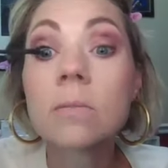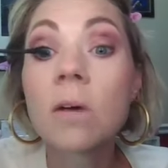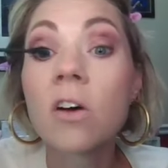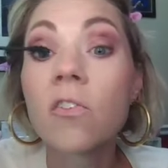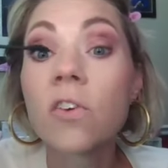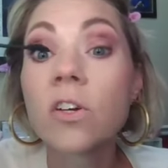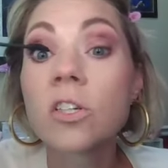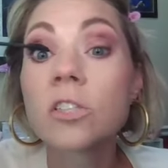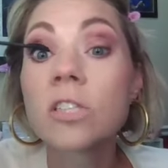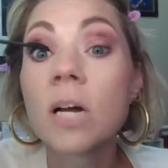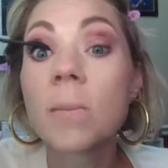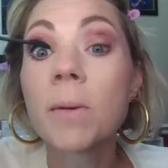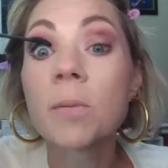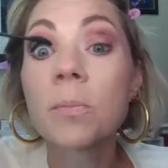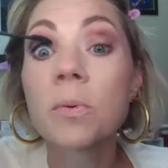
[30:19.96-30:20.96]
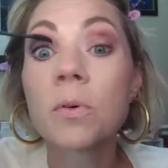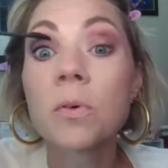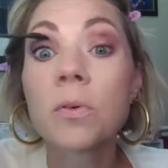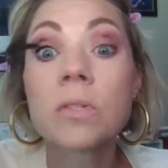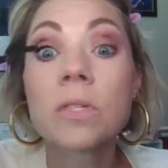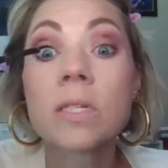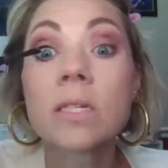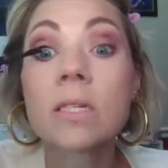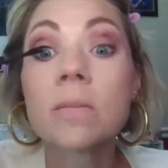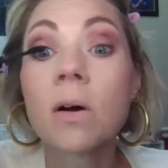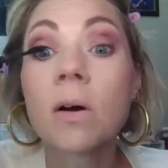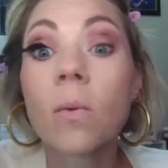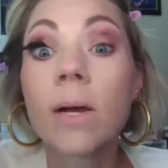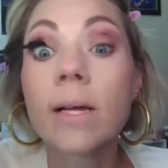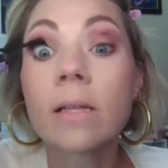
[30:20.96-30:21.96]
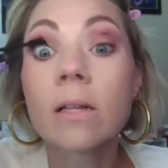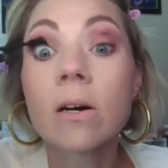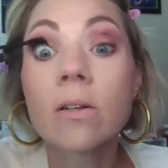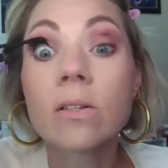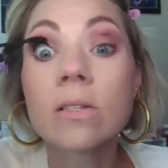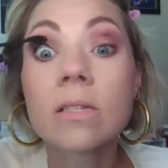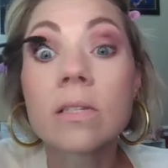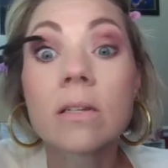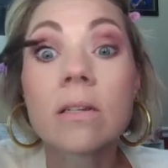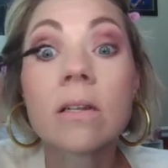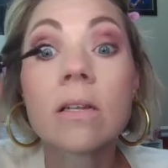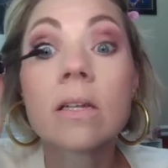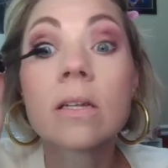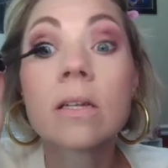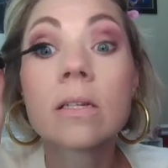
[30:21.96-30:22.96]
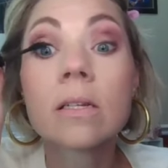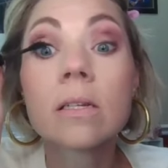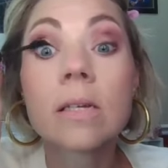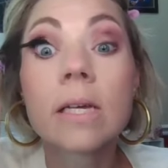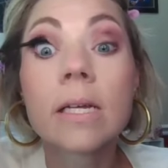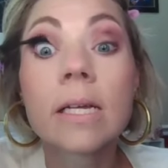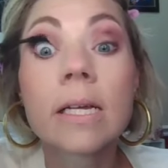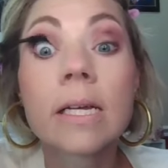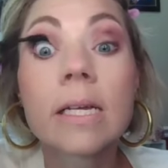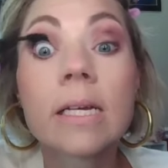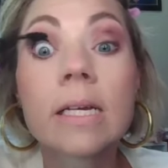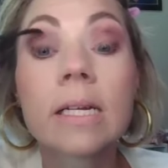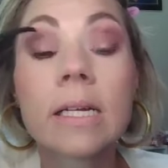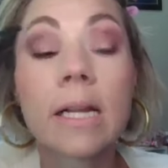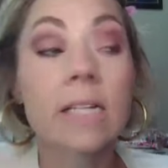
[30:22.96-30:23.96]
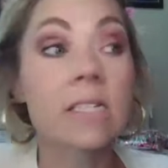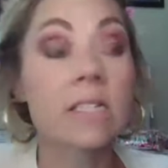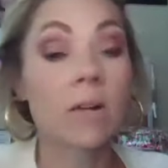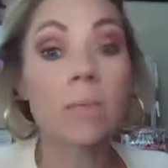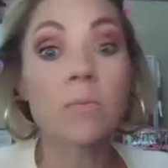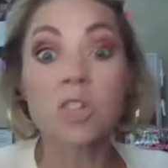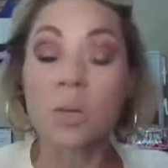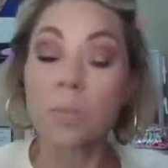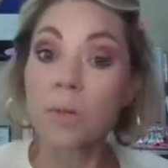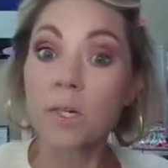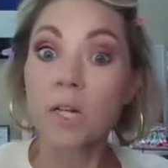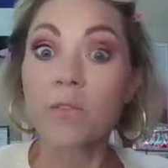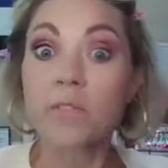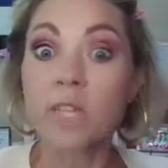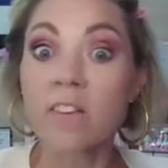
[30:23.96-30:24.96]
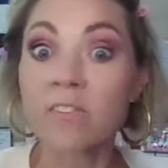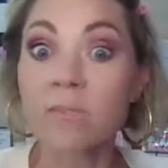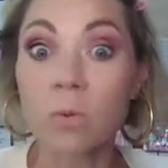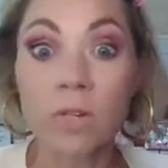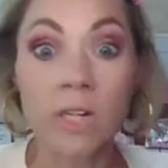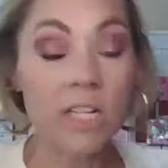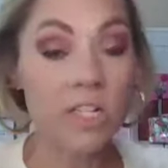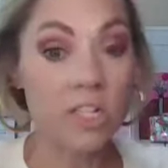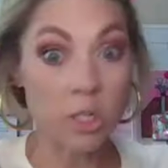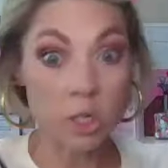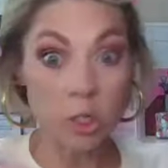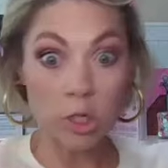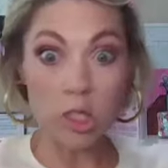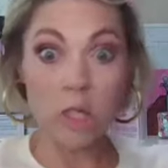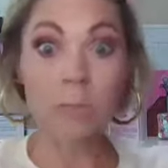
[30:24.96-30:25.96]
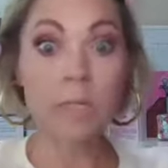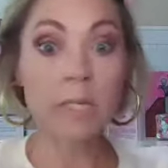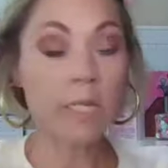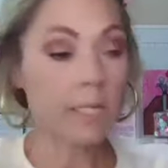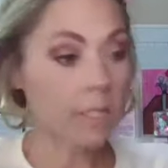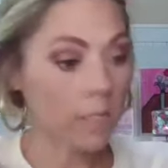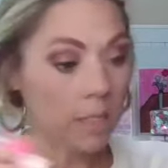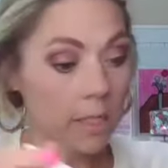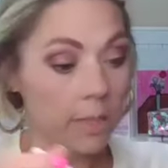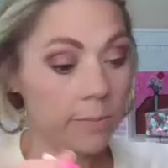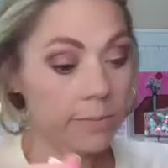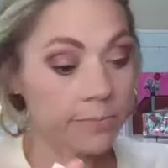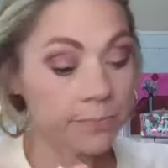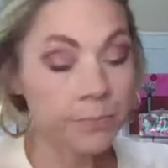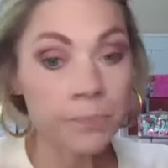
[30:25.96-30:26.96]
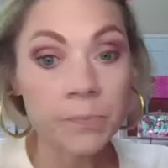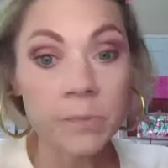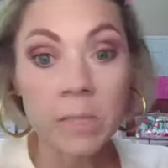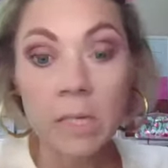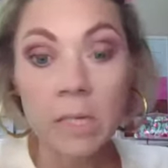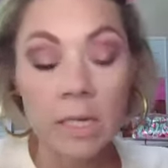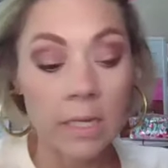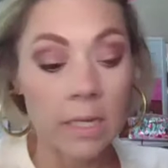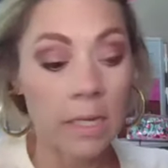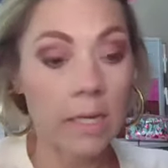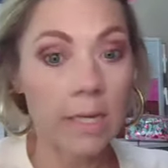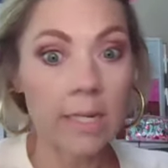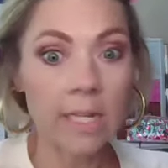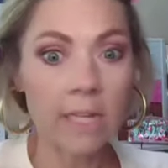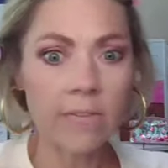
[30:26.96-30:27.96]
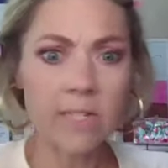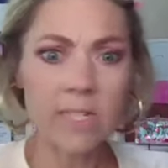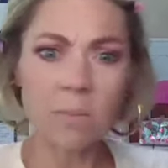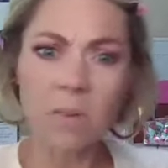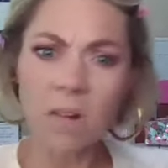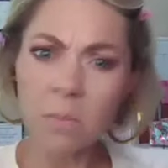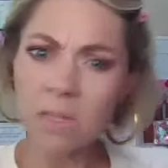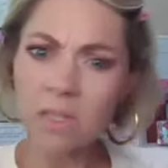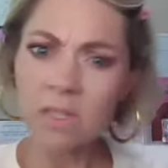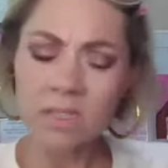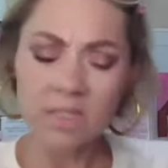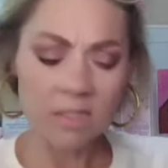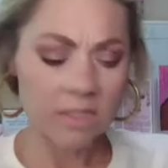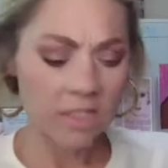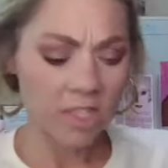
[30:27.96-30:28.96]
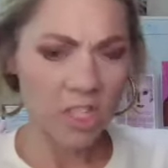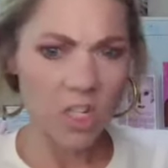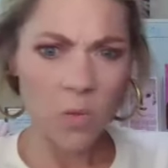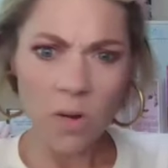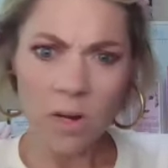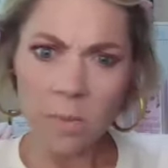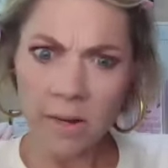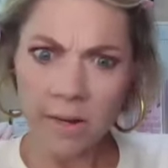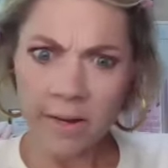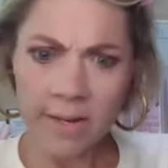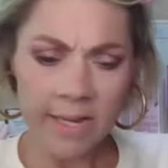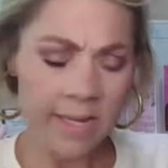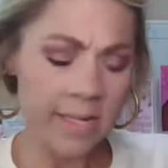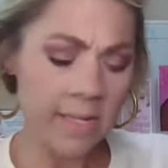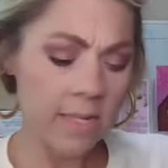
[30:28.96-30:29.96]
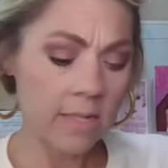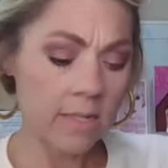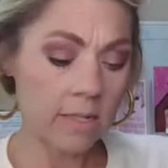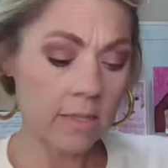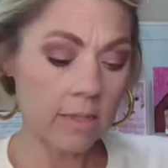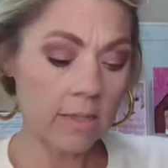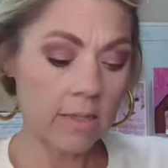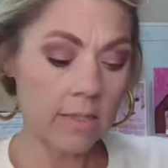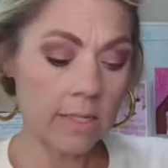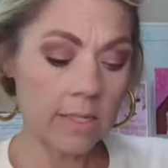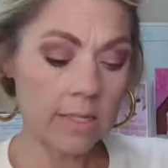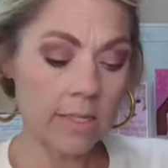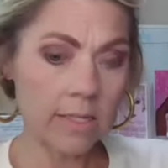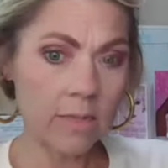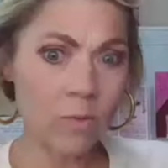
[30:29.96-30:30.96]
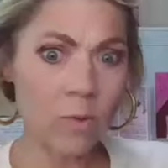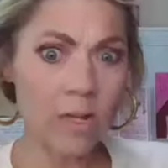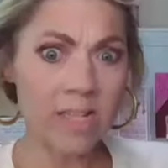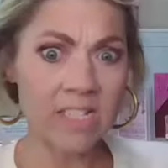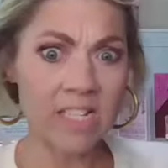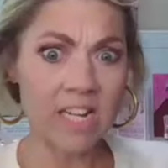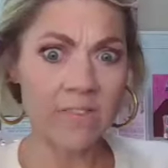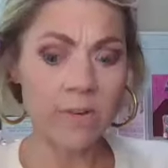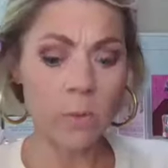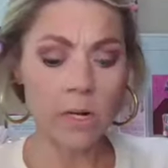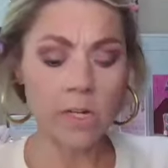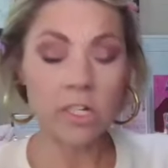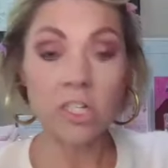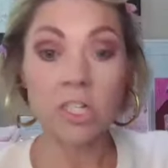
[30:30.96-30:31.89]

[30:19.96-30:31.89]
My first time at the pool since my weight loss and getting in. And I said, I'm jumping off the diving board. And I just jumped in, honey. And Evie said, Mama, did you wear Mary Kay? I said, I did. Why? It's everywhere.